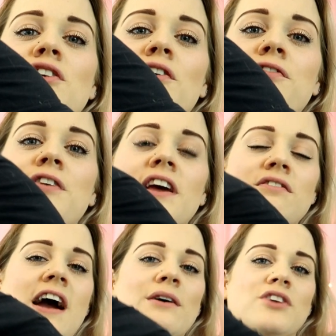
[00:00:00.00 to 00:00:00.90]
It's not fully
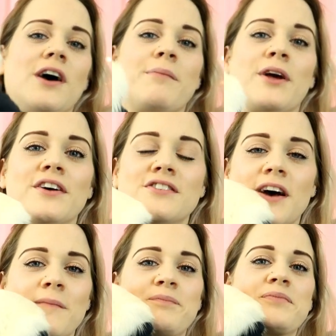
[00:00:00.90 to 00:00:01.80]
round her because
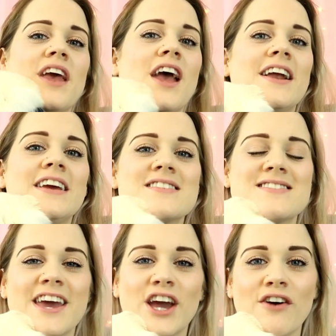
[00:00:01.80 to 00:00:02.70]
I need to
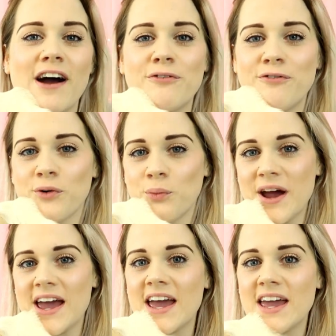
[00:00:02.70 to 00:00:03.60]
take her out for a
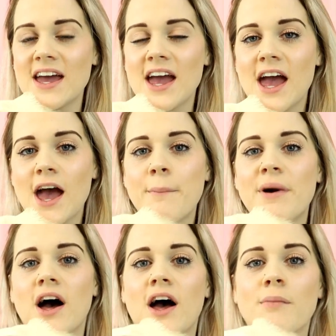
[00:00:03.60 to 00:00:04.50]
wee.
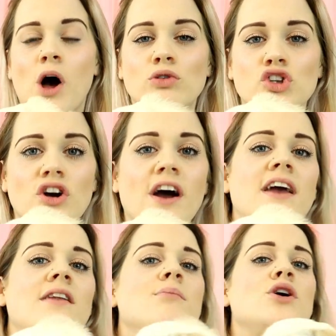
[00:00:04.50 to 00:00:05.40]
But I'll try
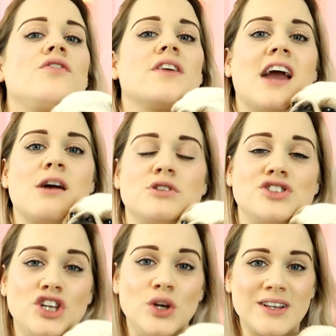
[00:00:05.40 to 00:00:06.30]
and move the camera
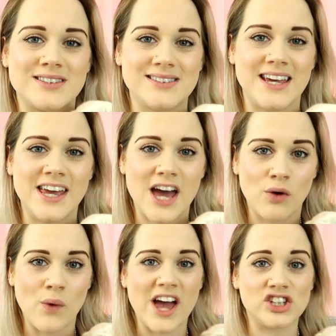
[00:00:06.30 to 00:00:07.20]
so you can see
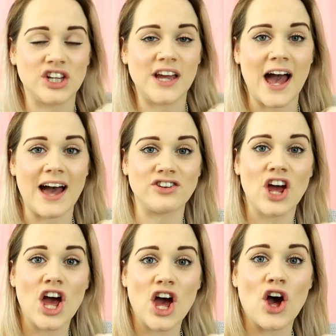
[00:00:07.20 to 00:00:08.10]
where she had
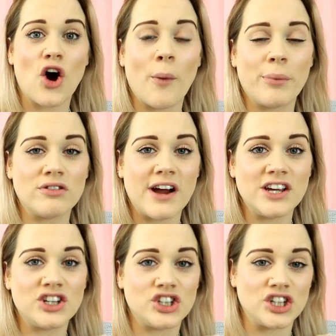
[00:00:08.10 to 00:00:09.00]
her
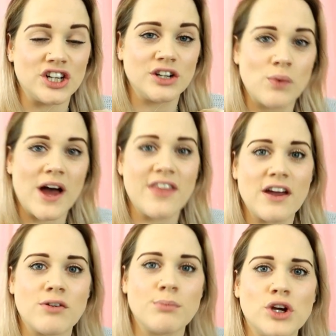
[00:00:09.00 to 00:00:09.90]
operation, where
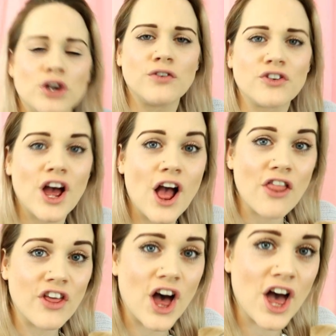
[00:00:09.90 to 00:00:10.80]
they removed the